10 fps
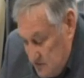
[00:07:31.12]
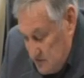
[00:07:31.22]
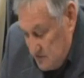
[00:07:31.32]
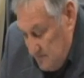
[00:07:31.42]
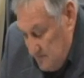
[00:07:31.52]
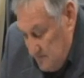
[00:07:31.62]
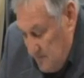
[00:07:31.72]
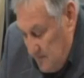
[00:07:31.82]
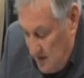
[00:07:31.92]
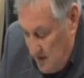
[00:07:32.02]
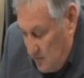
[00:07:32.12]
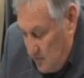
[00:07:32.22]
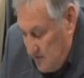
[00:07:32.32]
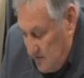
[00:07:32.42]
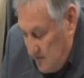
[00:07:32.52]
If you deduct
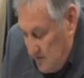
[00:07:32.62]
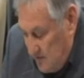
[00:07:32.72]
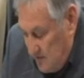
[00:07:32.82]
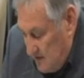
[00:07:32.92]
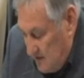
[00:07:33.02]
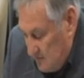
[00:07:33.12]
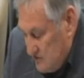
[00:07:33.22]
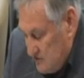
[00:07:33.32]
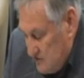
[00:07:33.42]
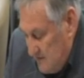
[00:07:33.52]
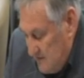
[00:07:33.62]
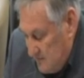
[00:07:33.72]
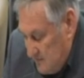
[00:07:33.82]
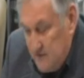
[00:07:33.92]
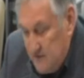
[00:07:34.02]
$40,000 for the garage, it leaves
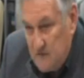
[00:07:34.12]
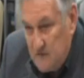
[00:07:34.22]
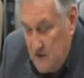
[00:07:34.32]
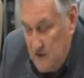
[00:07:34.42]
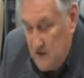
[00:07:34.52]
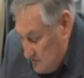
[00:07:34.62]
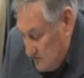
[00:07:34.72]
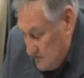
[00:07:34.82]
$540,000,